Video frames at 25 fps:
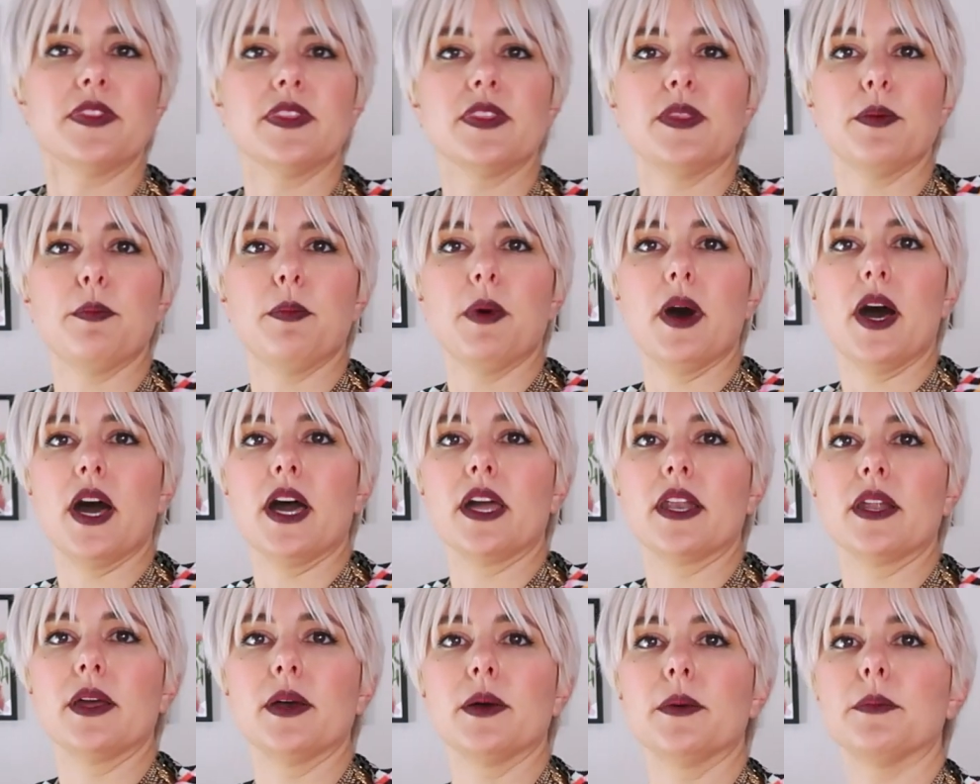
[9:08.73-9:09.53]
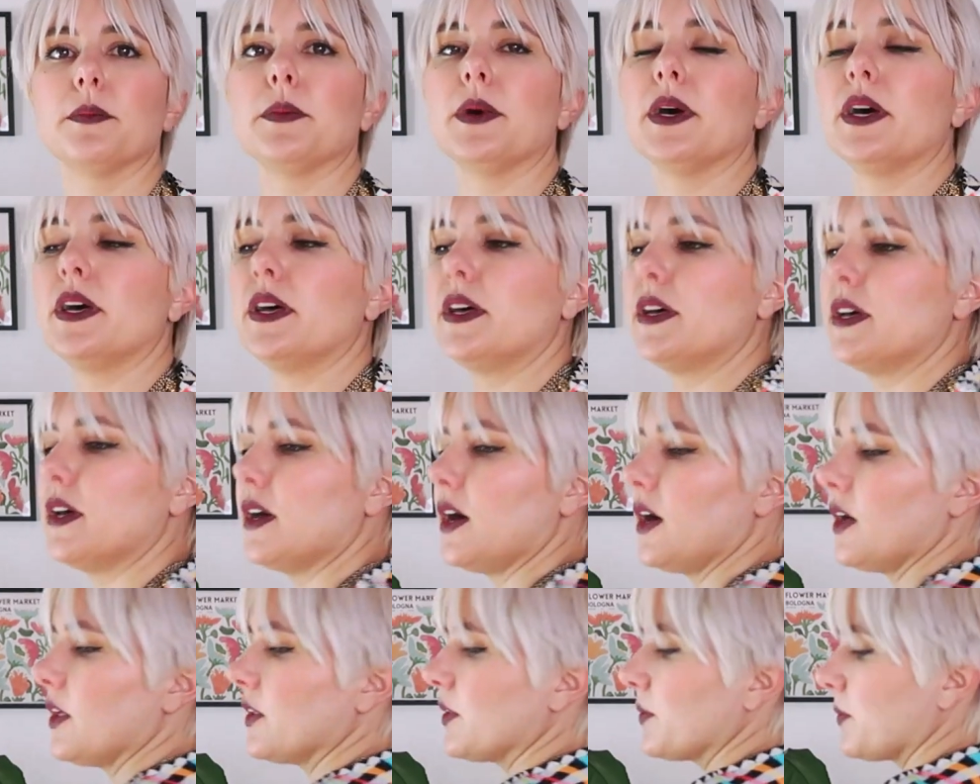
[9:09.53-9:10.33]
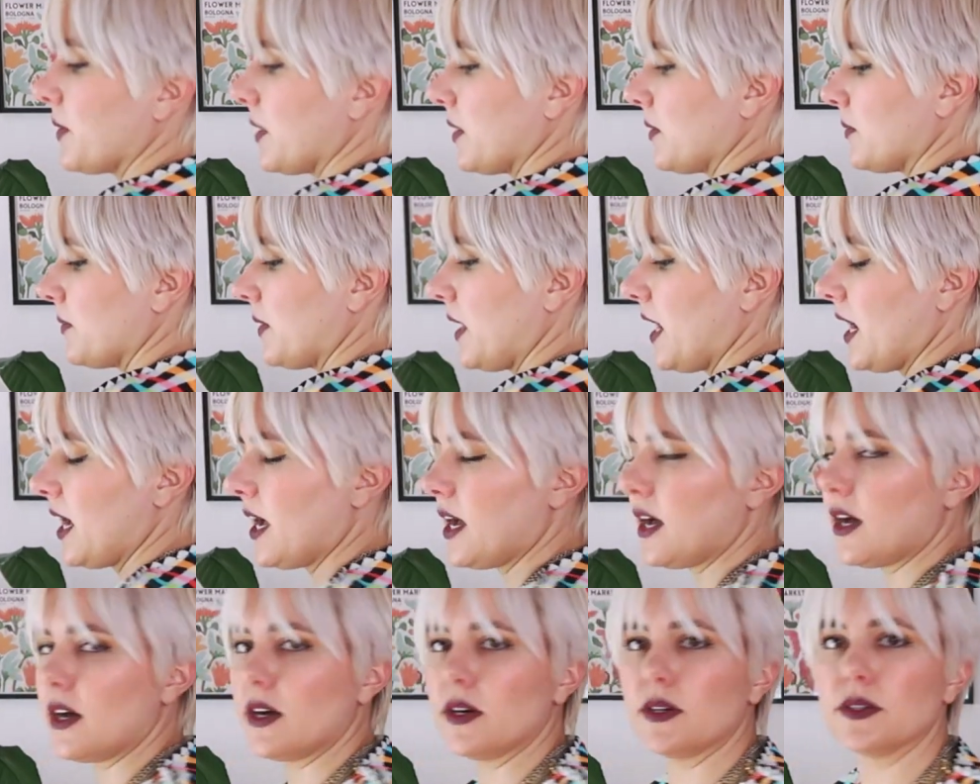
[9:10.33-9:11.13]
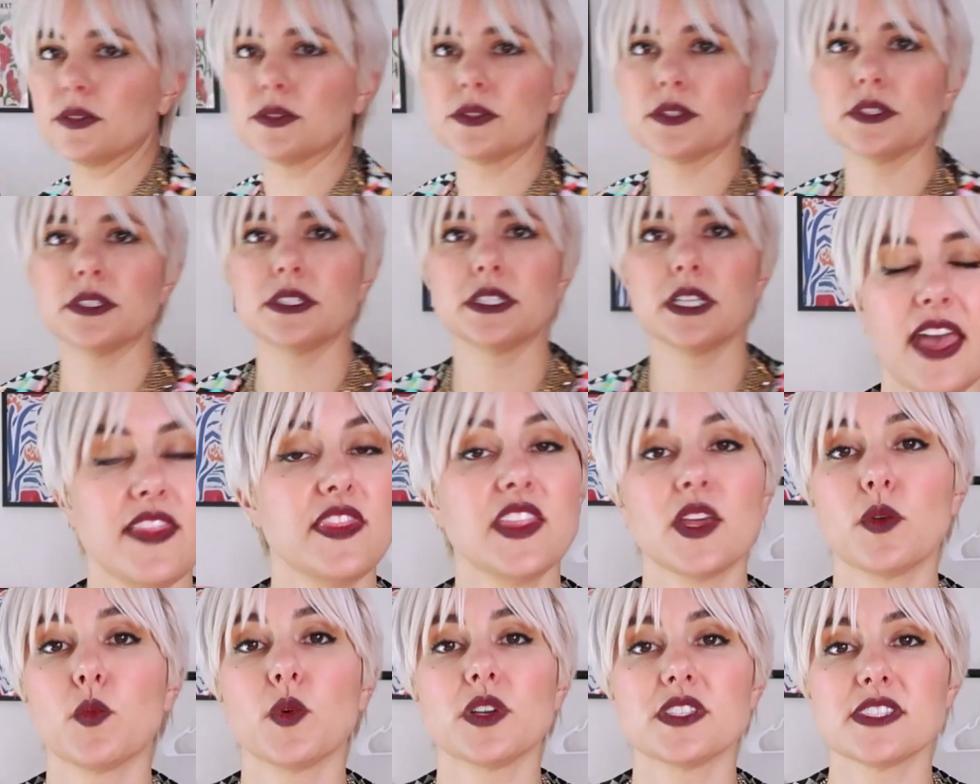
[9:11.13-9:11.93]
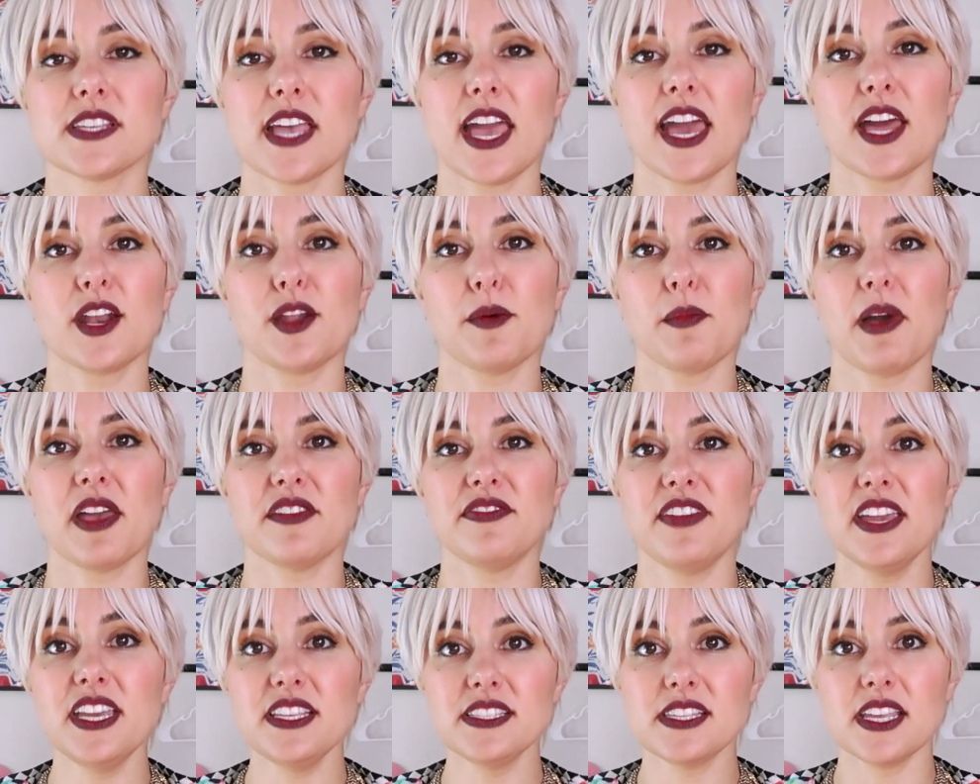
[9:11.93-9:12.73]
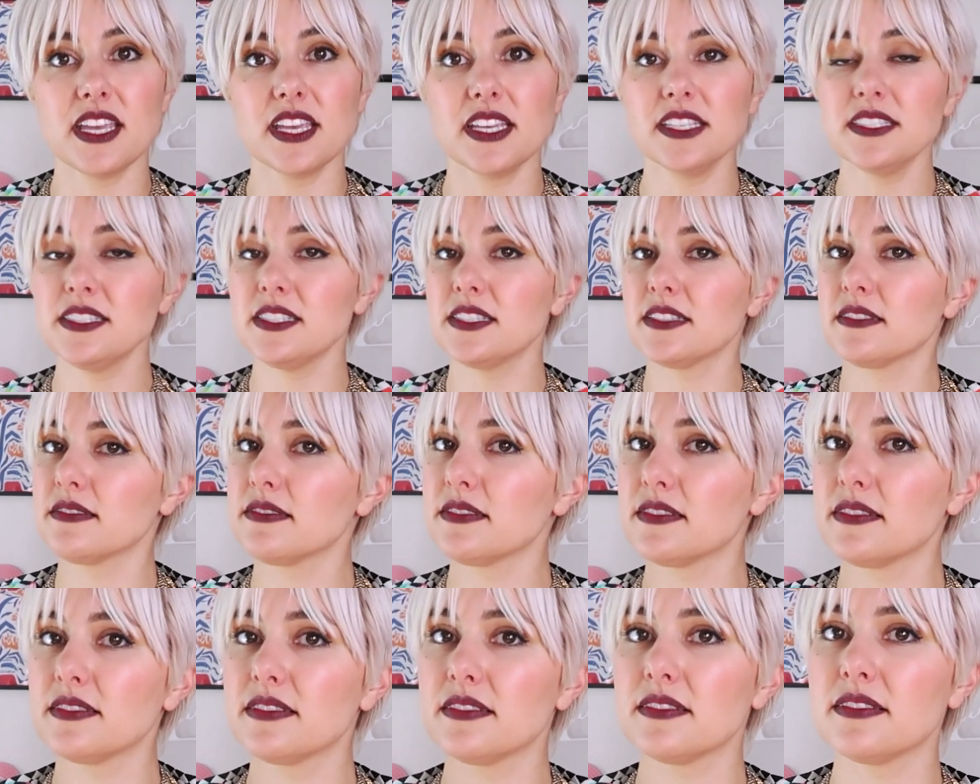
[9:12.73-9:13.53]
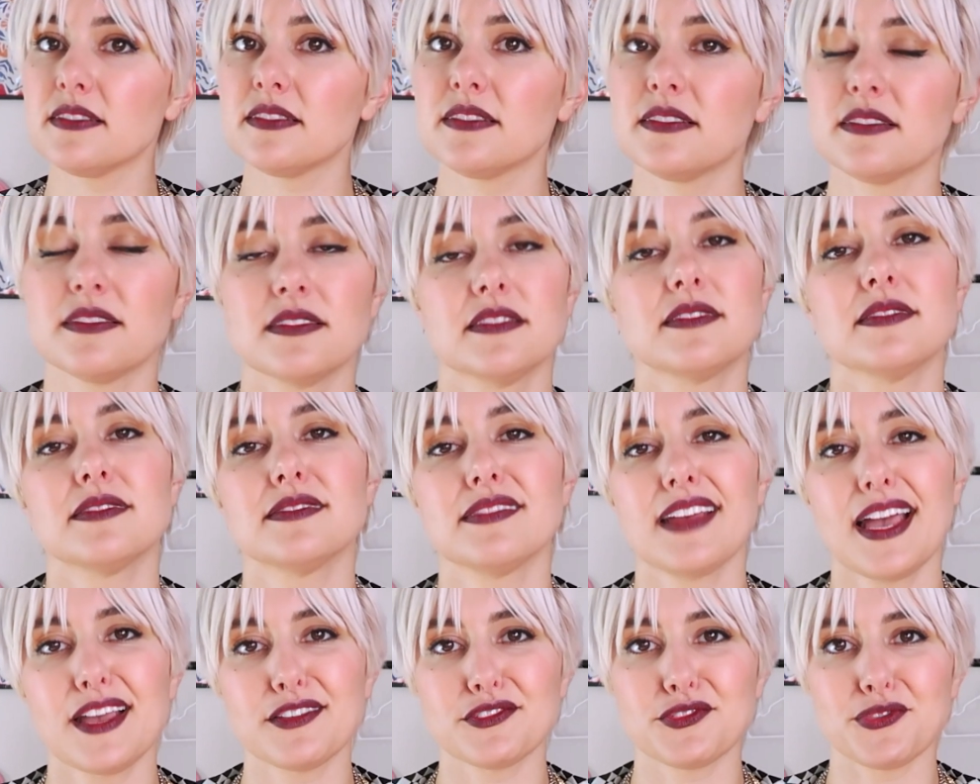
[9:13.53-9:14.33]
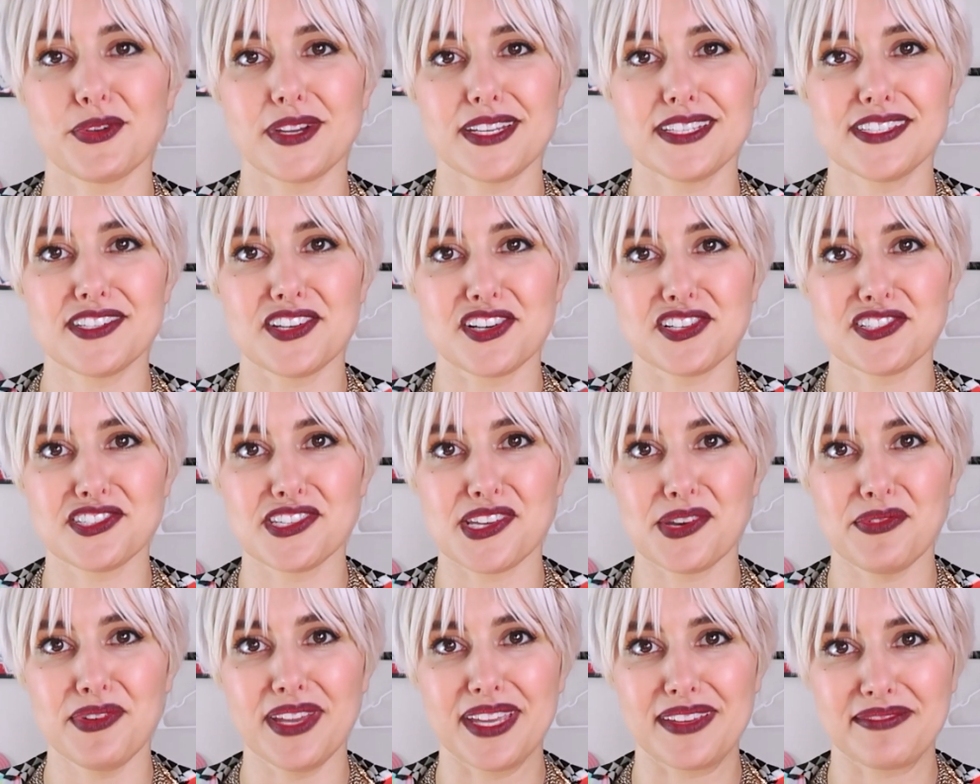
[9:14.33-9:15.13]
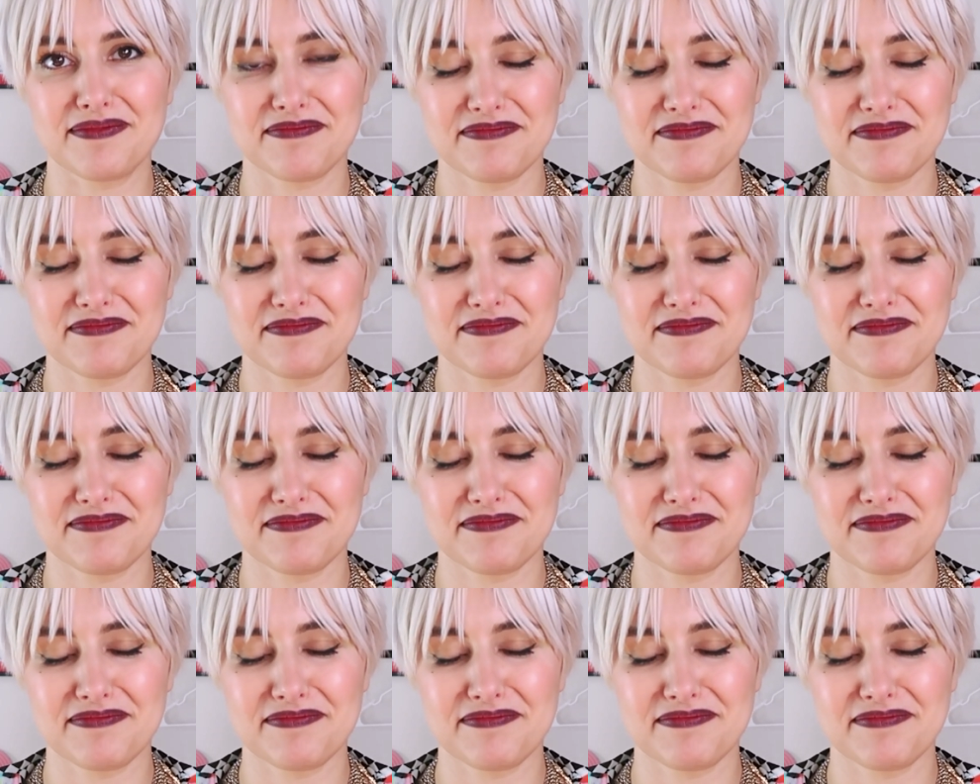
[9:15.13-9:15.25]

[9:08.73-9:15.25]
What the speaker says: the bottom, all the way around. And then once I had all my facings, I was ready to start sewing.